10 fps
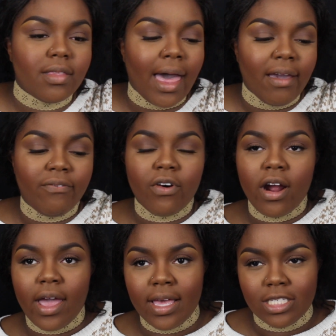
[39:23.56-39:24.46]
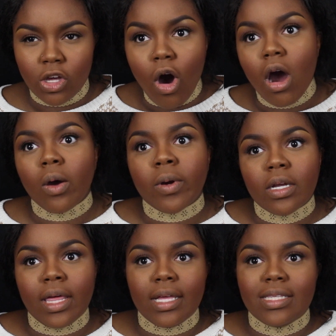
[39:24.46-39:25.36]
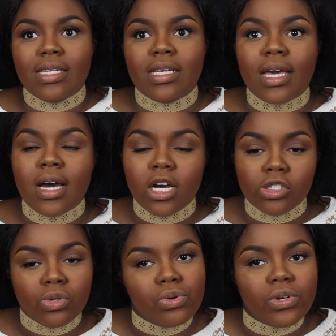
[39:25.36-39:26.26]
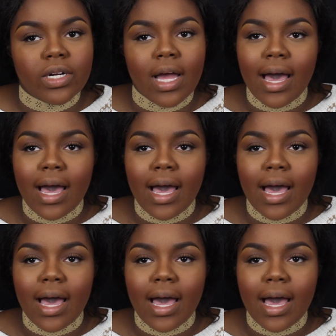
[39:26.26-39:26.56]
Like far as the hard work, like the contour,